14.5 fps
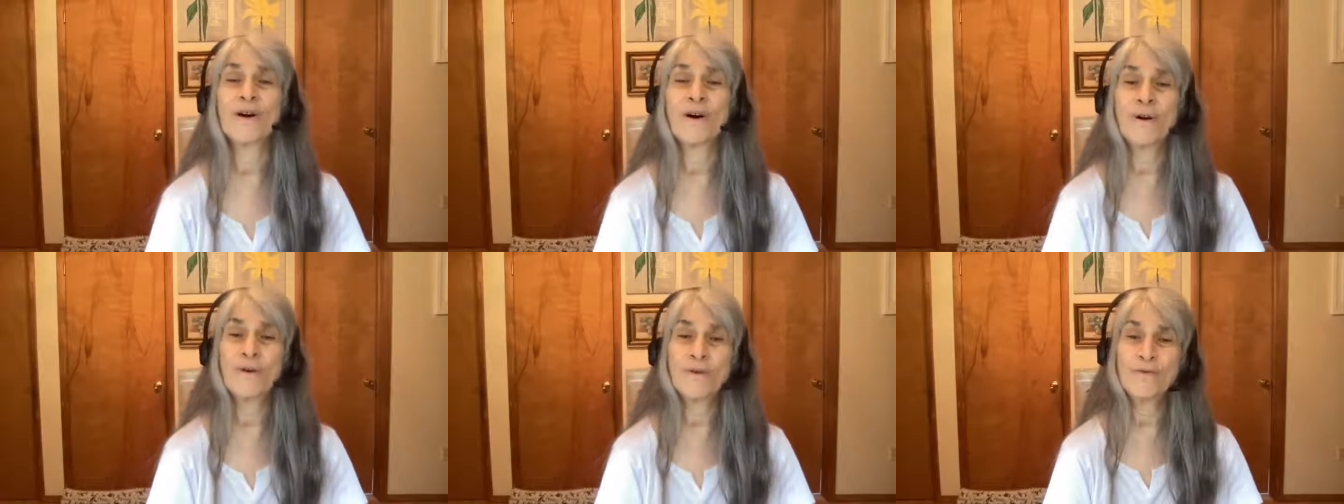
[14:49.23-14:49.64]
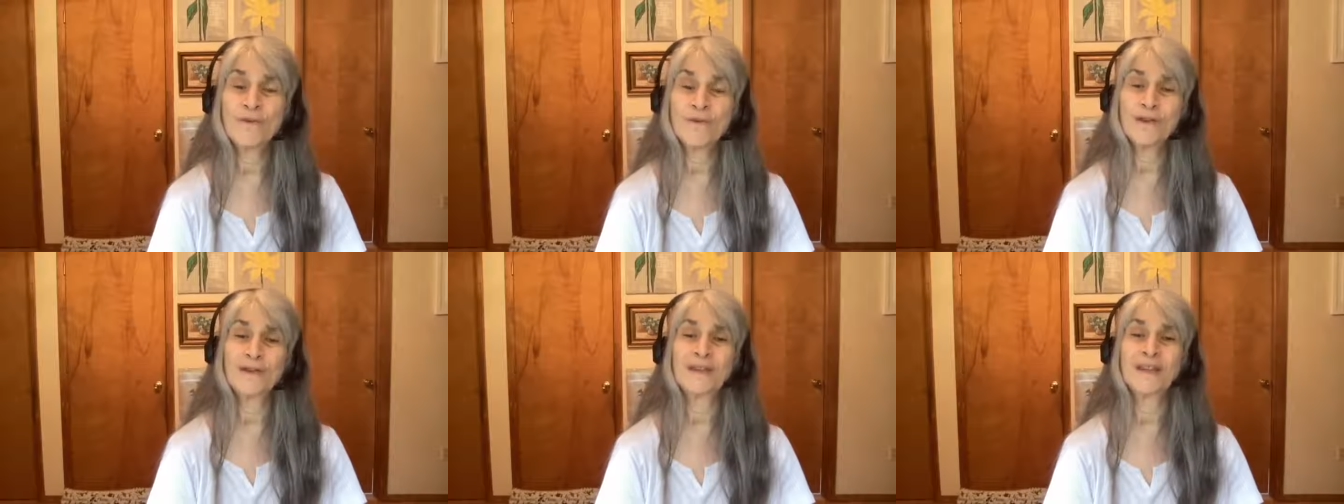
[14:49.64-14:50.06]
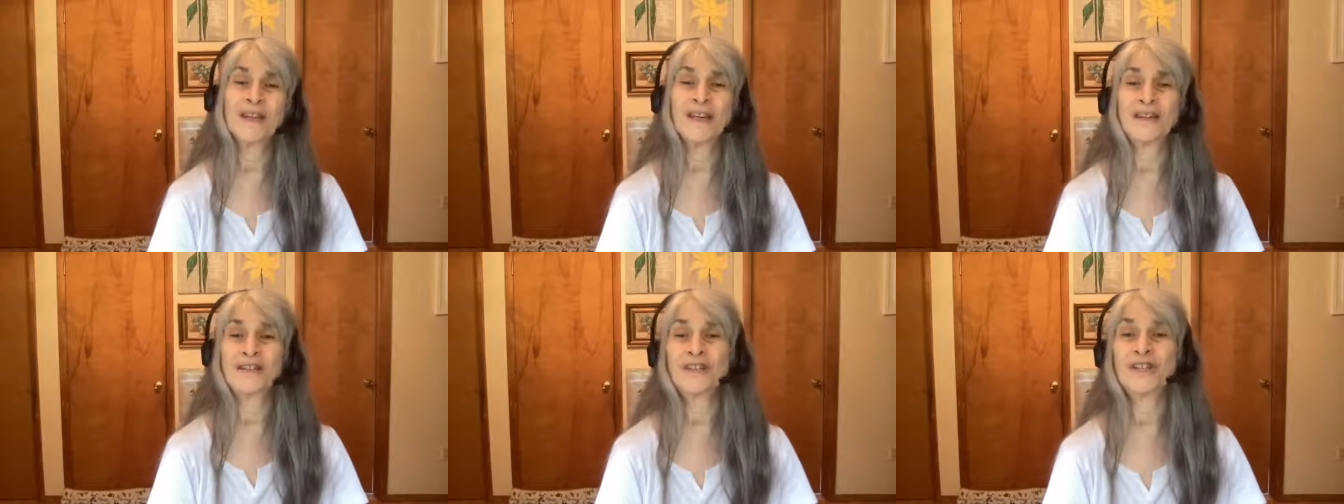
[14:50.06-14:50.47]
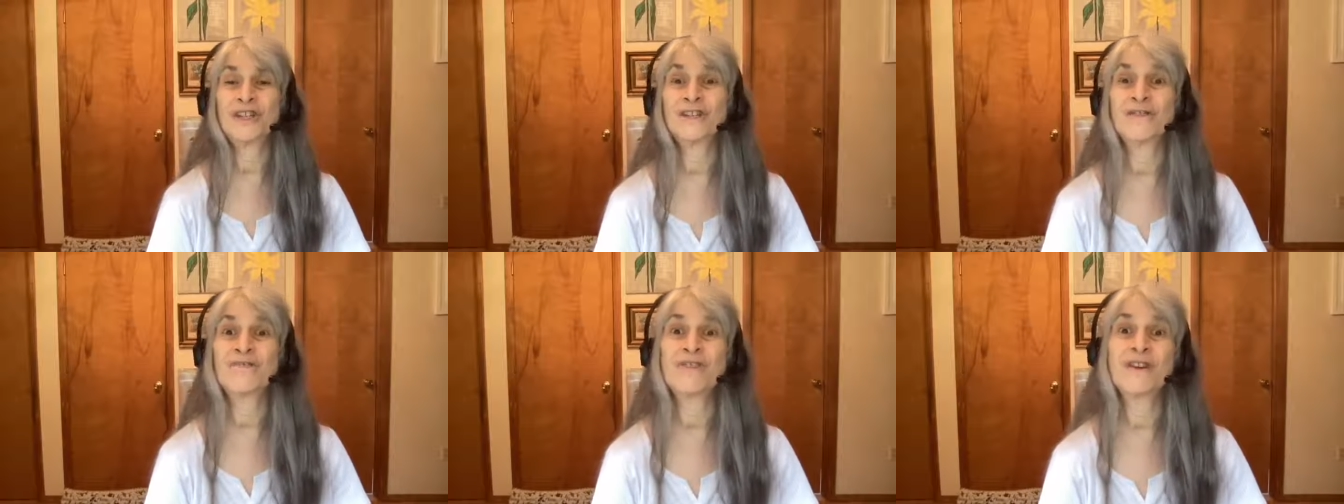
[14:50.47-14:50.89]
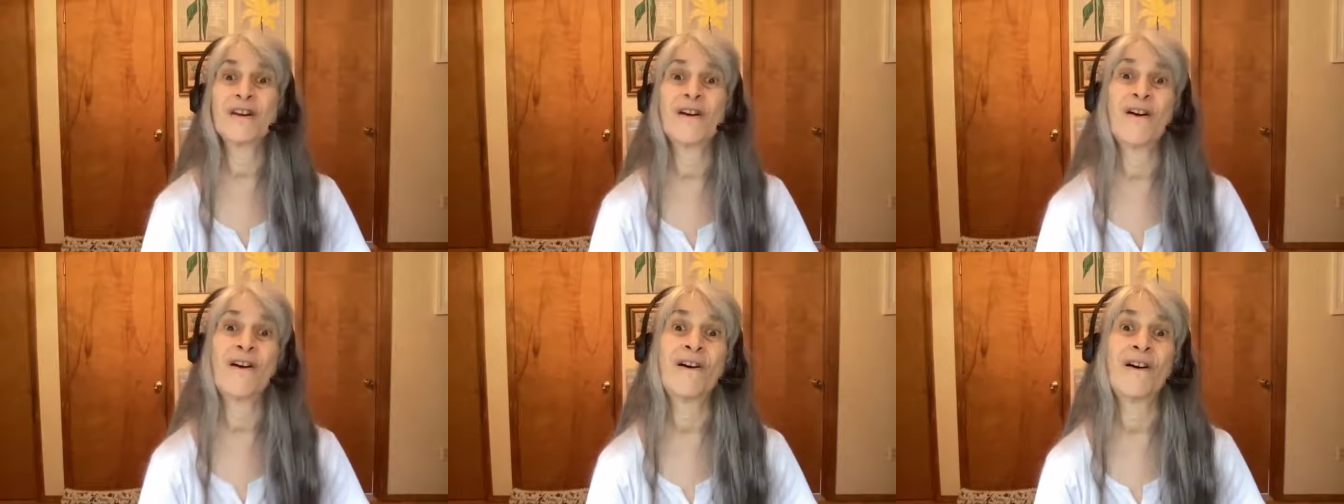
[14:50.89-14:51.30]
over the engine of the
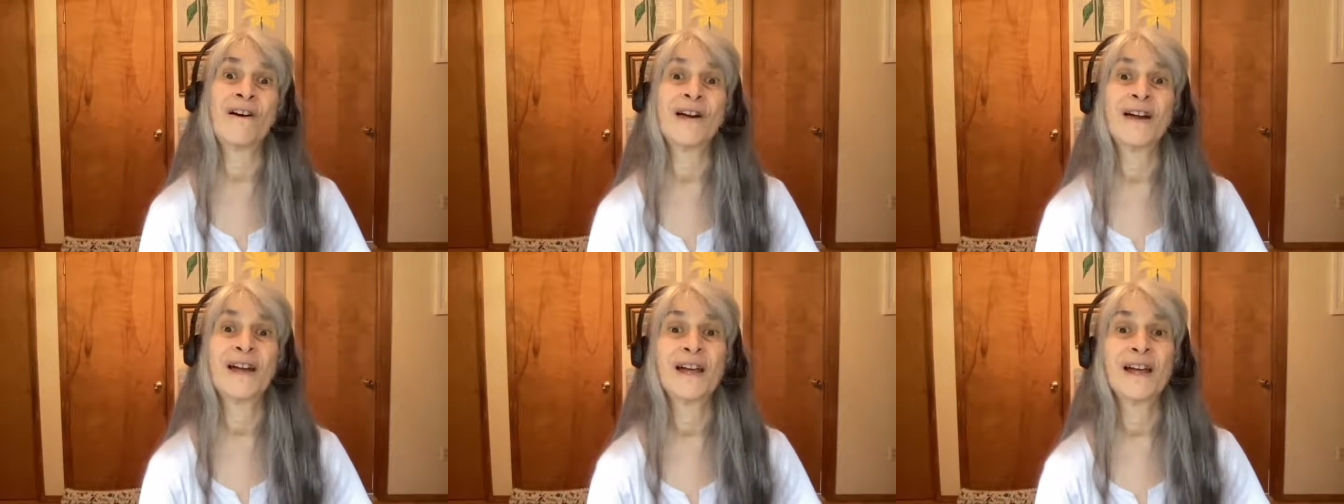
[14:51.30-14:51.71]
car.